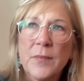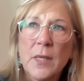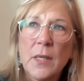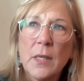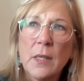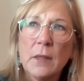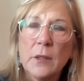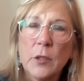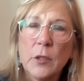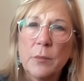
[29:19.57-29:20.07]

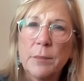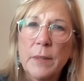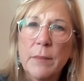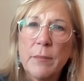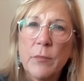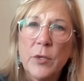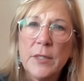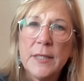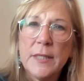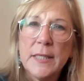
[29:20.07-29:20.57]
Get a little
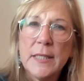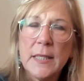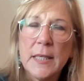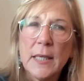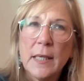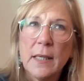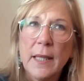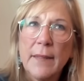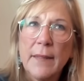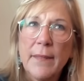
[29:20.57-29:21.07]
bit more
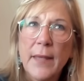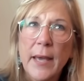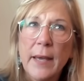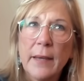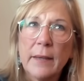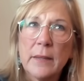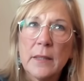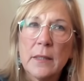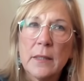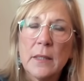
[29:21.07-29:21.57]
detail on
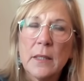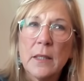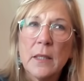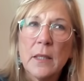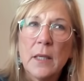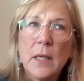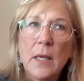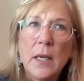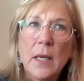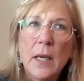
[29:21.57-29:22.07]
that
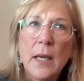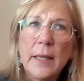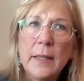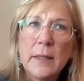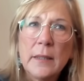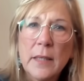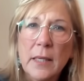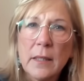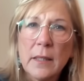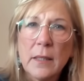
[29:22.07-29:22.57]

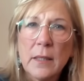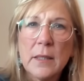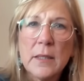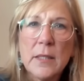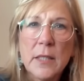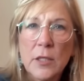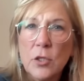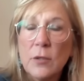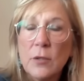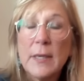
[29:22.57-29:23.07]
and
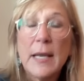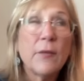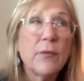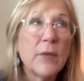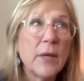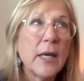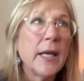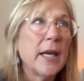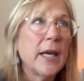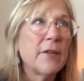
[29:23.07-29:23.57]
continue. Now
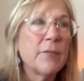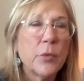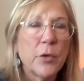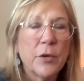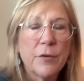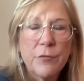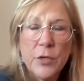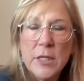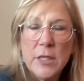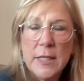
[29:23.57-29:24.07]
that I have
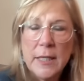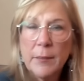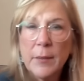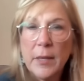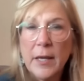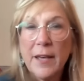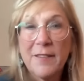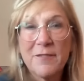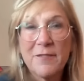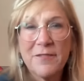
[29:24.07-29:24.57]
more free time,
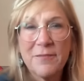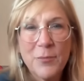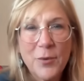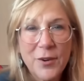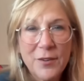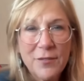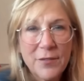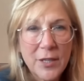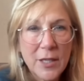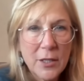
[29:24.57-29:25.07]
I'll have
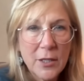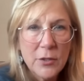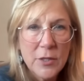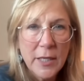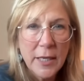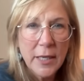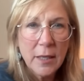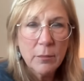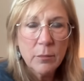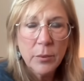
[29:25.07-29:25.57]
more videos
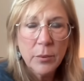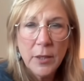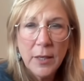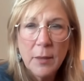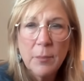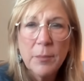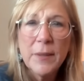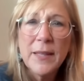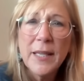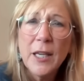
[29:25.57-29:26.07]
I can put
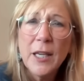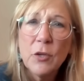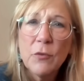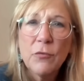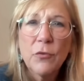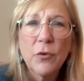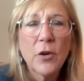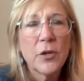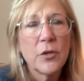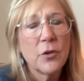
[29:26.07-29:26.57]
out. But thank you
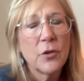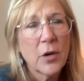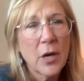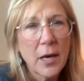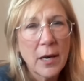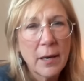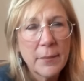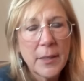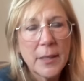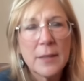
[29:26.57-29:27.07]
for all your
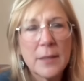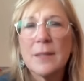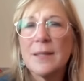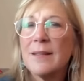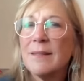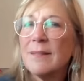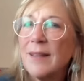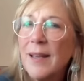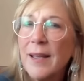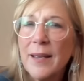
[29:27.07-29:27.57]
comments
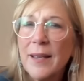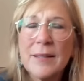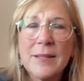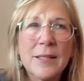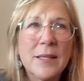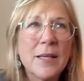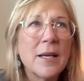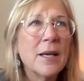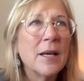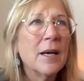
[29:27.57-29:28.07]
and
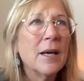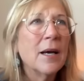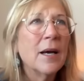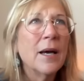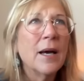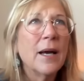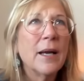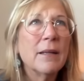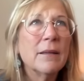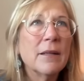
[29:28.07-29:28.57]
likes.
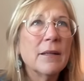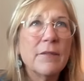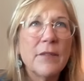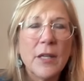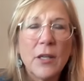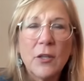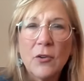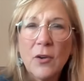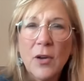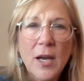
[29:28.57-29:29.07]
I love
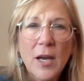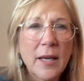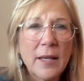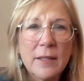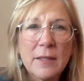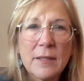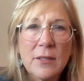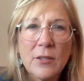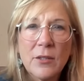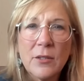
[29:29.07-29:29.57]
that you
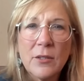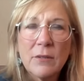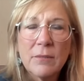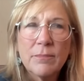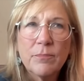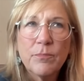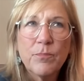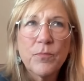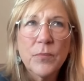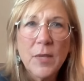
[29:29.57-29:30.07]
guys are
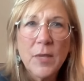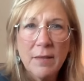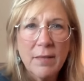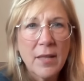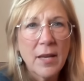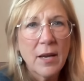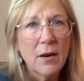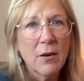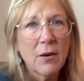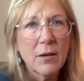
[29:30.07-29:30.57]

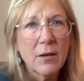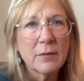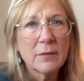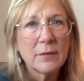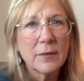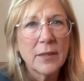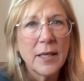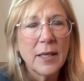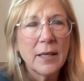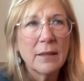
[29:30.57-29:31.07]
there
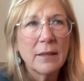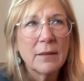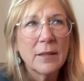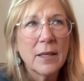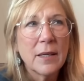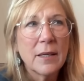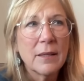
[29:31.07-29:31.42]
and